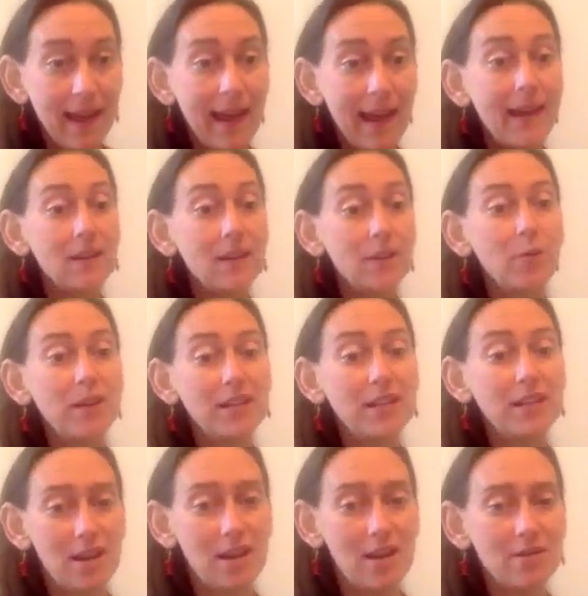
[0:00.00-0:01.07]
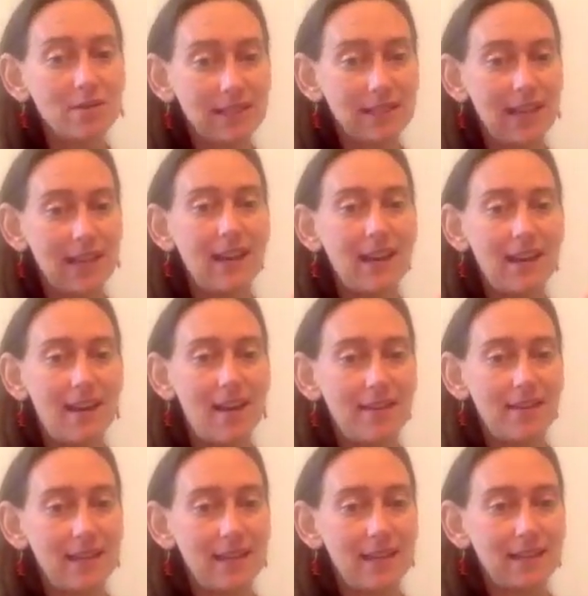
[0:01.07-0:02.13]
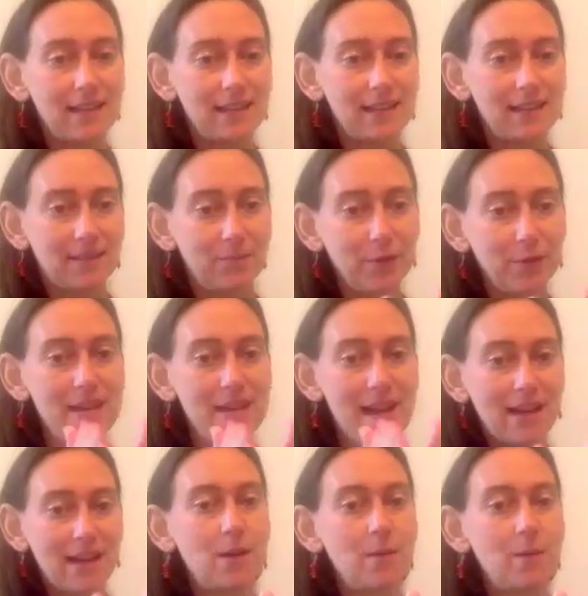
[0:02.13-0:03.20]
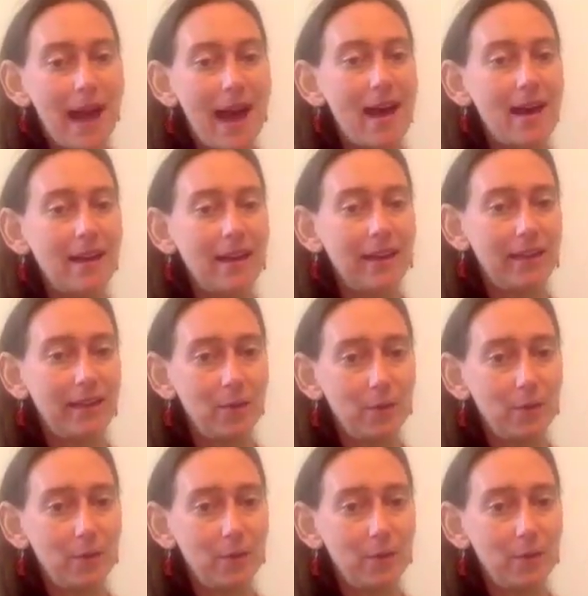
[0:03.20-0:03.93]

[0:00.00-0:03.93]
And if we don't stay on this pretty narrow path,